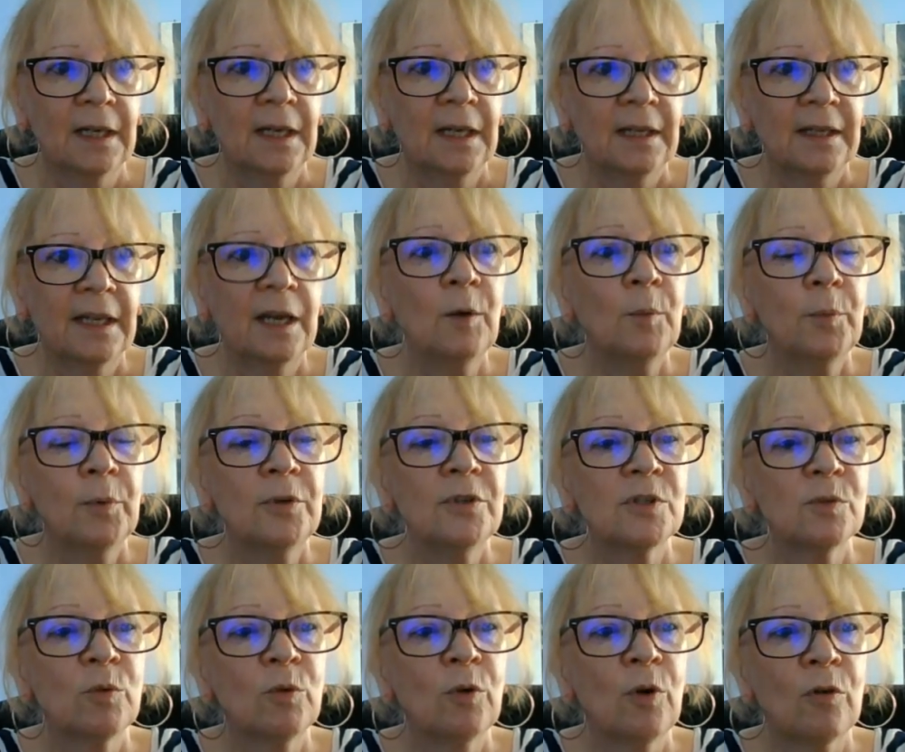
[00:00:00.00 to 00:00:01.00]
The outputs
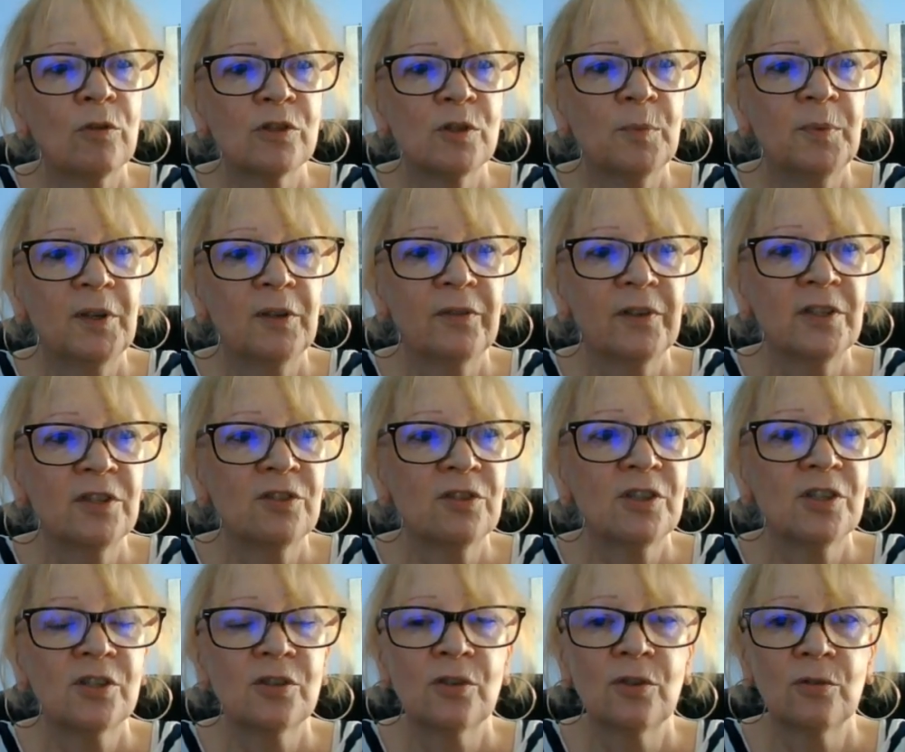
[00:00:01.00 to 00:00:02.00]
will also be of
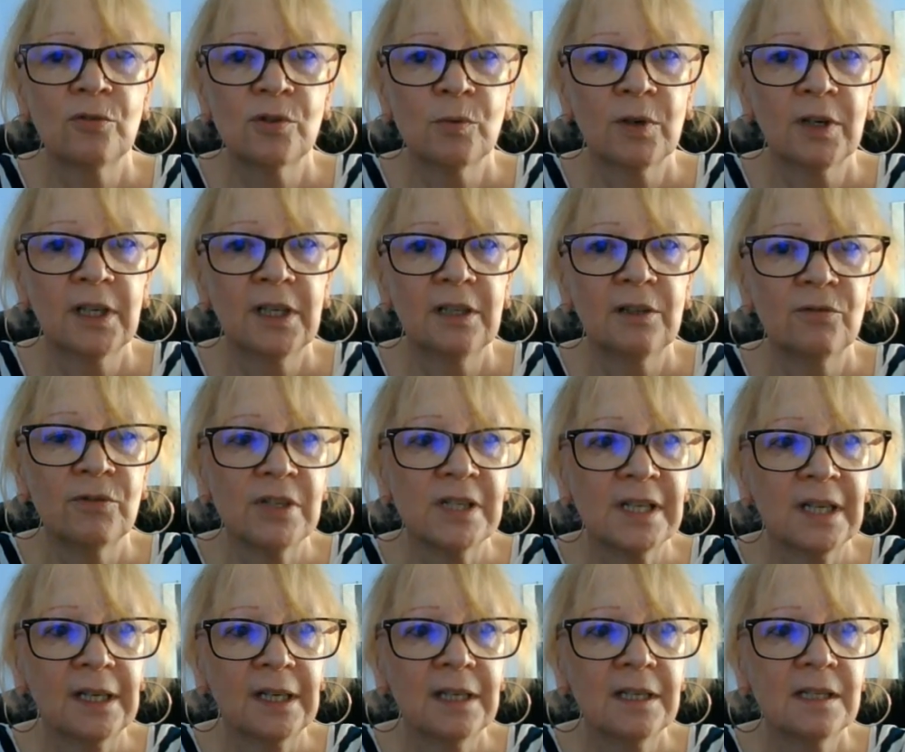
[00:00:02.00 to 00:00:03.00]
interest to those working in
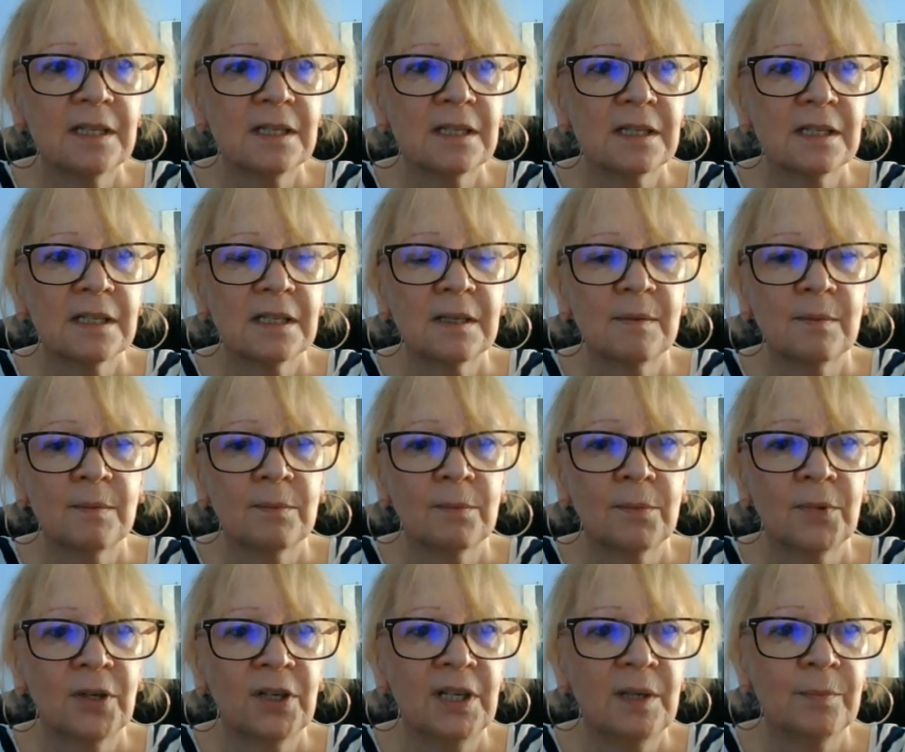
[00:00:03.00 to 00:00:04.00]
resilience,
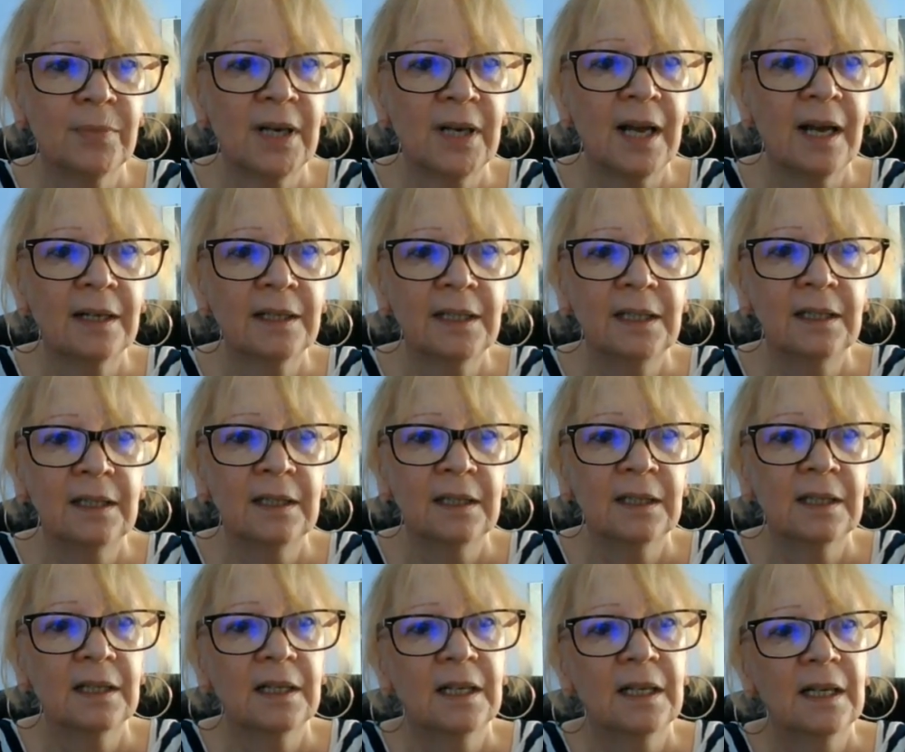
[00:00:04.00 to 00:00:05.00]
marine planning,
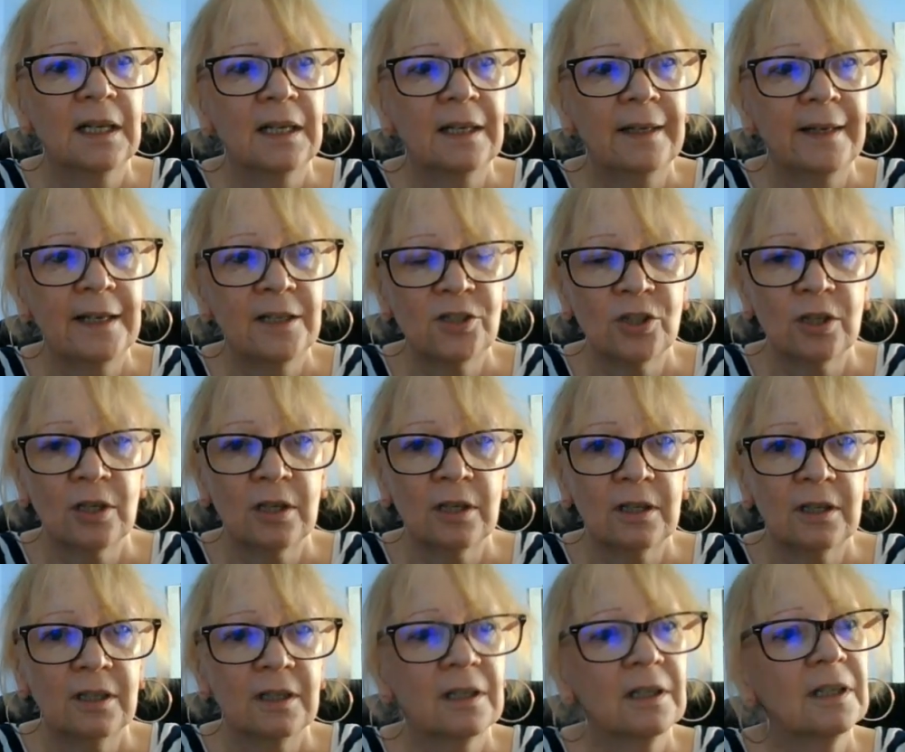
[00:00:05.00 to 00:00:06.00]
leisure,
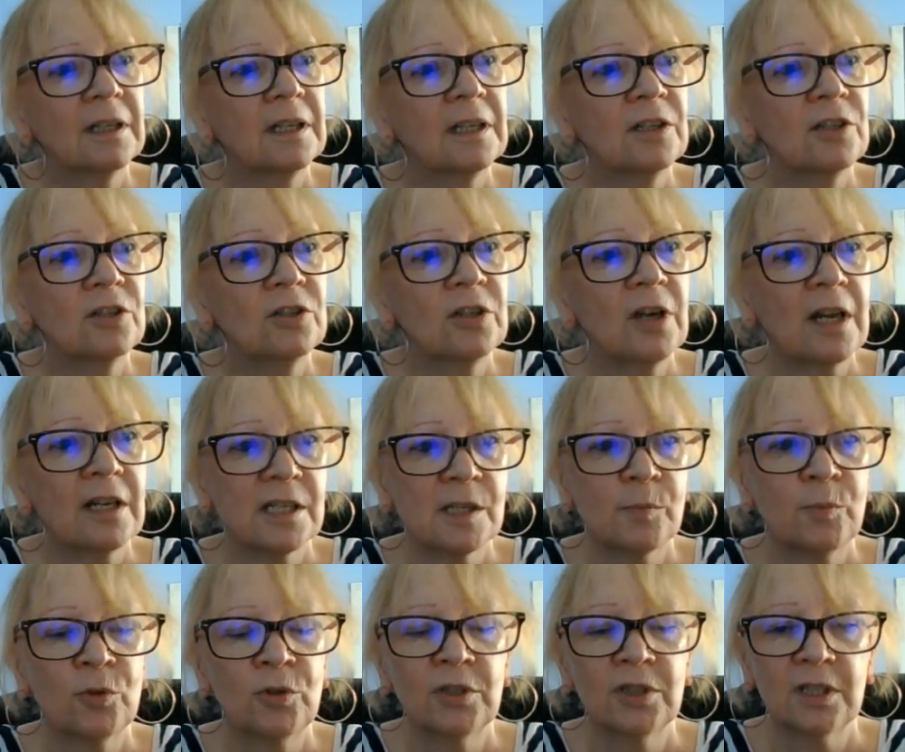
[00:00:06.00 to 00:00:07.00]

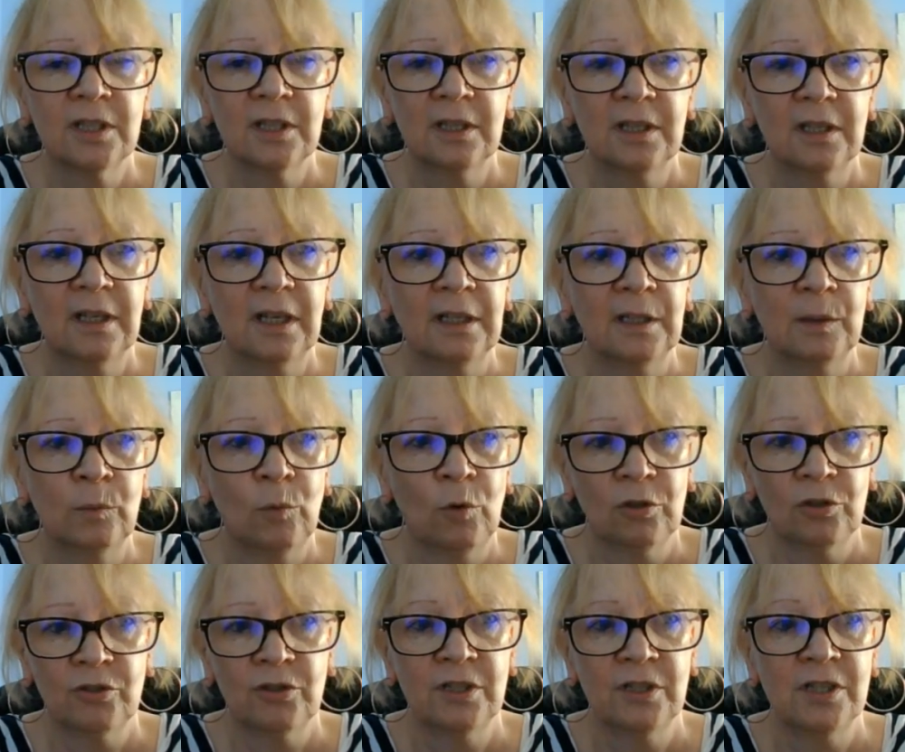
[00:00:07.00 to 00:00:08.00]
transport and the
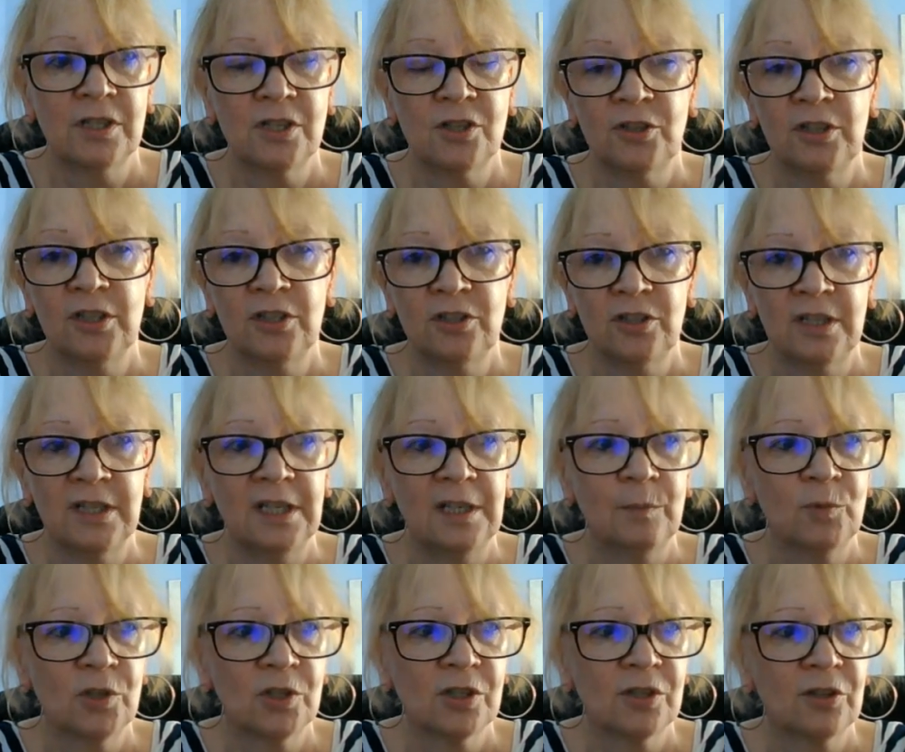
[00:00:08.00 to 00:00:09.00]
water industry, to name
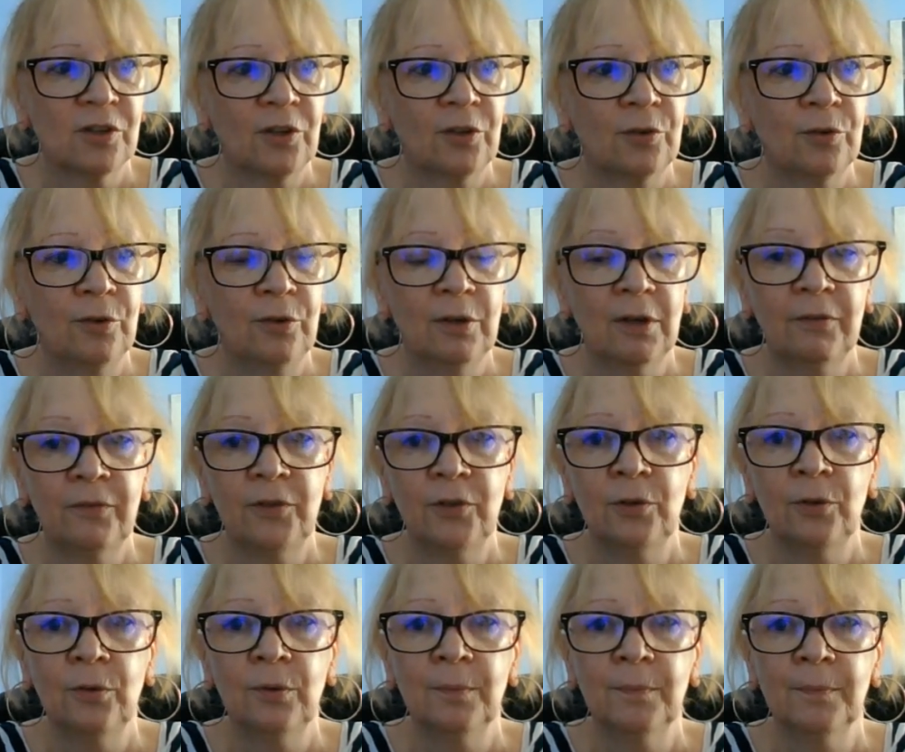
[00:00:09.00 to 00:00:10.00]
just a few.